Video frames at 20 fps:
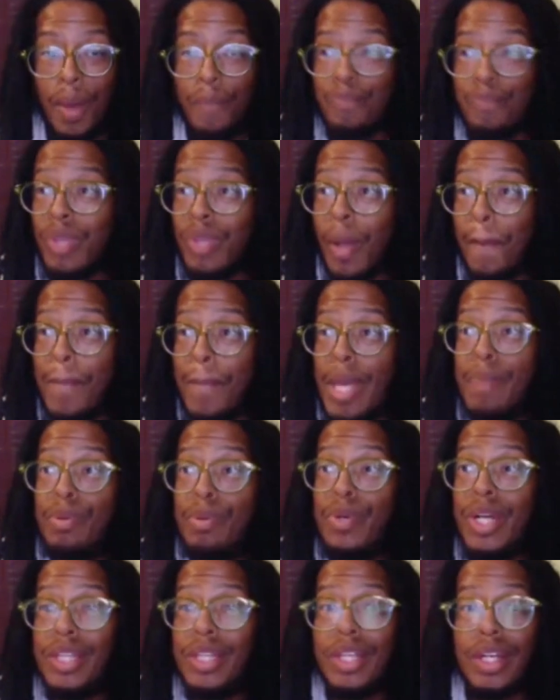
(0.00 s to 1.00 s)
People in
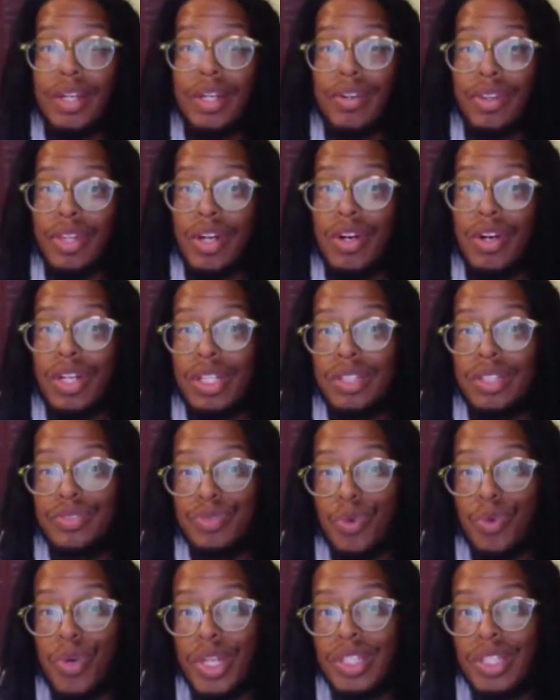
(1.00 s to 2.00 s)
their 30s,
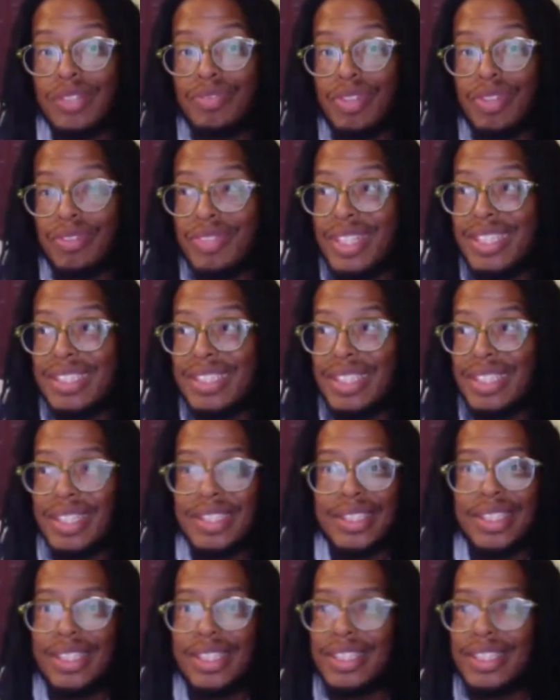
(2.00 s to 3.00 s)
40s, 50s,
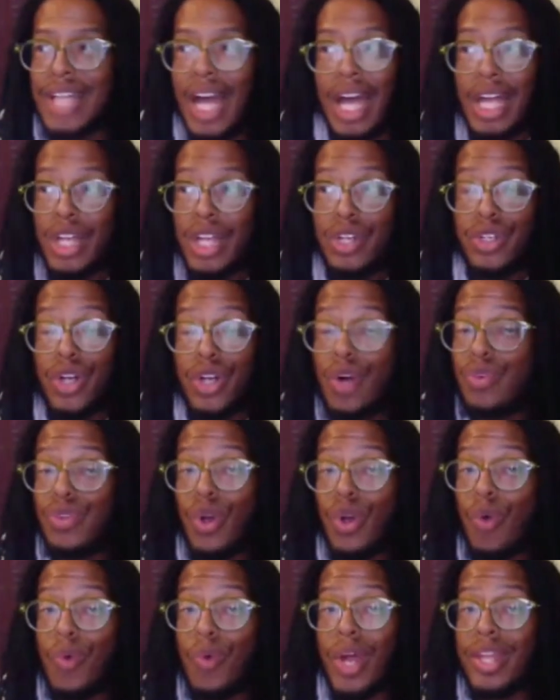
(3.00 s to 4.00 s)
60s don't know
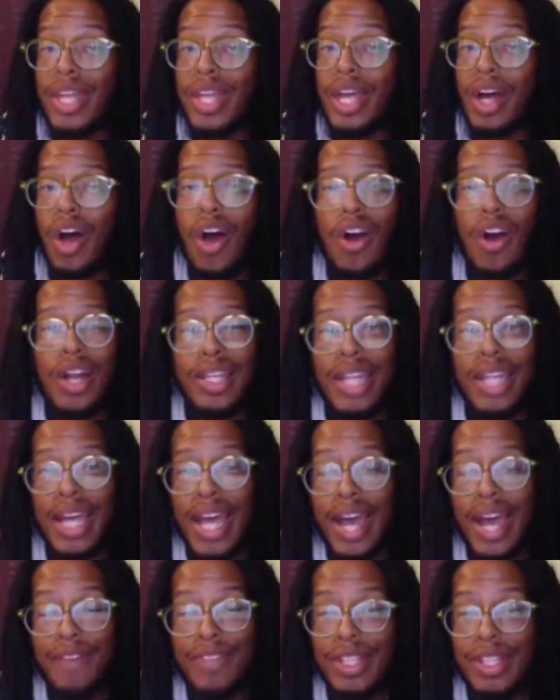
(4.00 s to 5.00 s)
where they are and they have
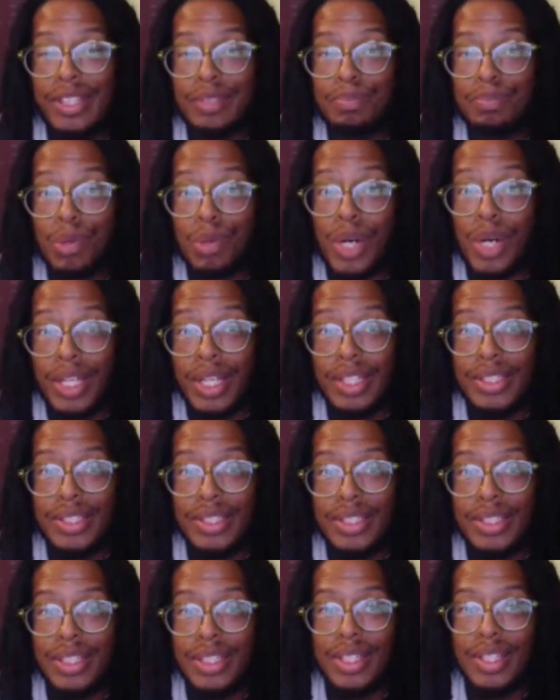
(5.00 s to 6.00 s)
these breaks.
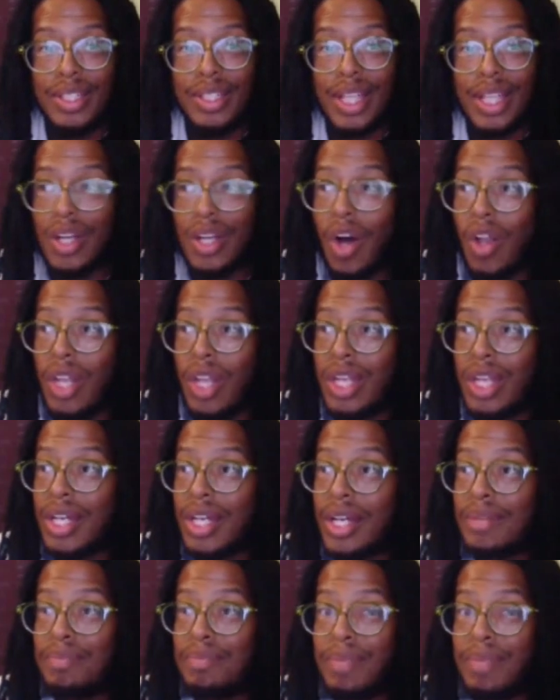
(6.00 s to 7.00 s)
They call it a
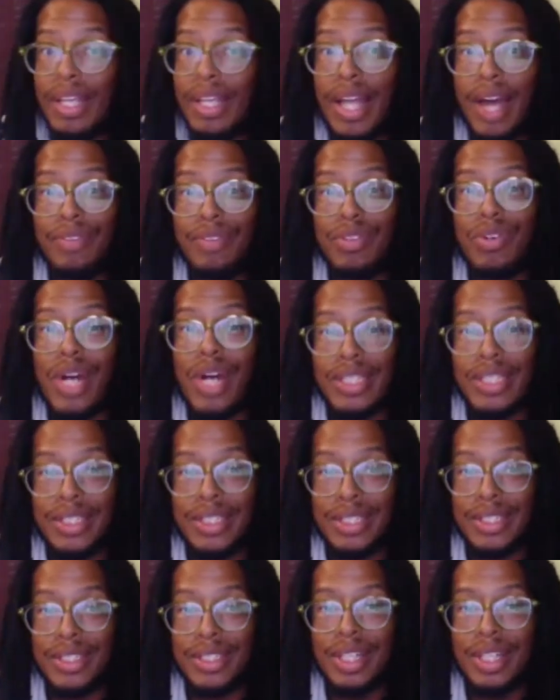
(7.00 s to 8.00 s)
midlife crisis.
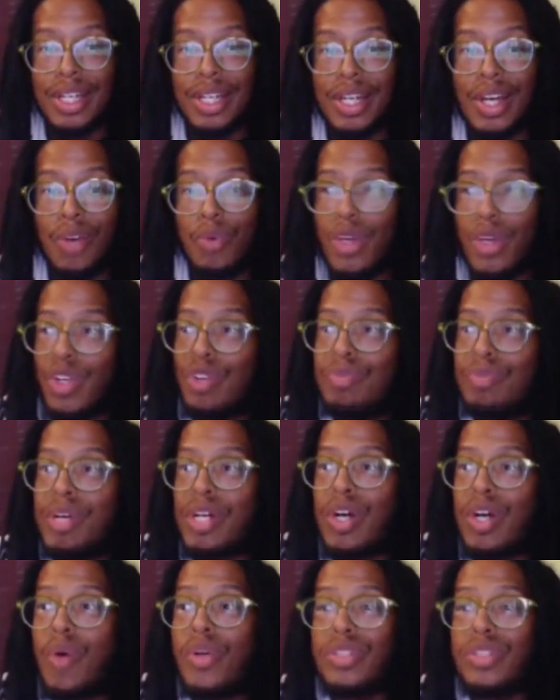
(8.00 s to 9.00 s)
Well, you've been
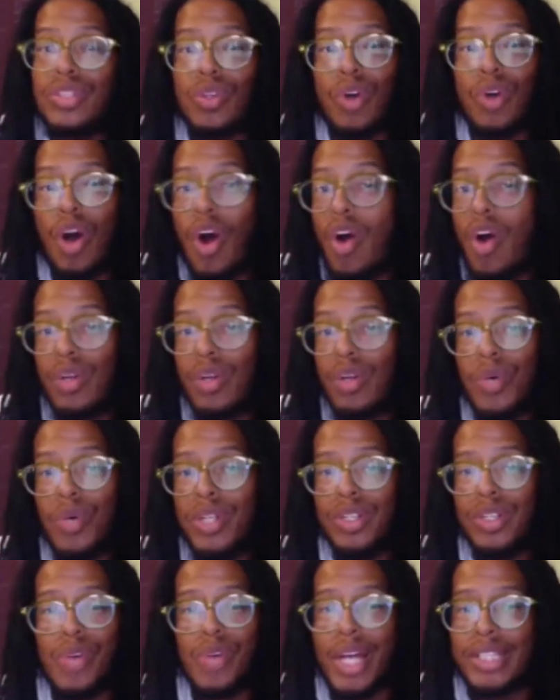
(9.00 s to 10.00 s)
going so hard
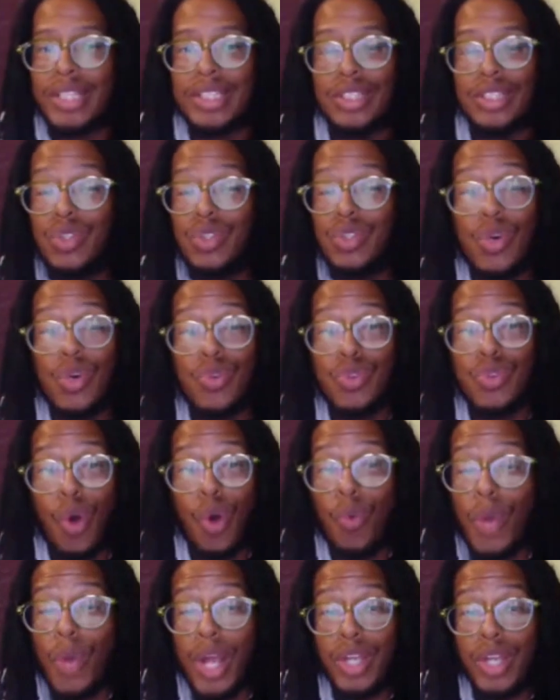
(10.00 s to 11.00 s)
in one direction, you
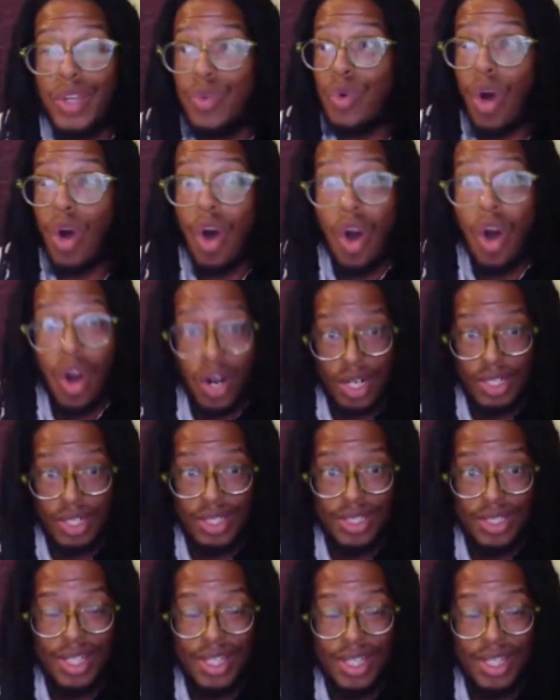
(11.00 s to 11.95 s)
don't know where you are.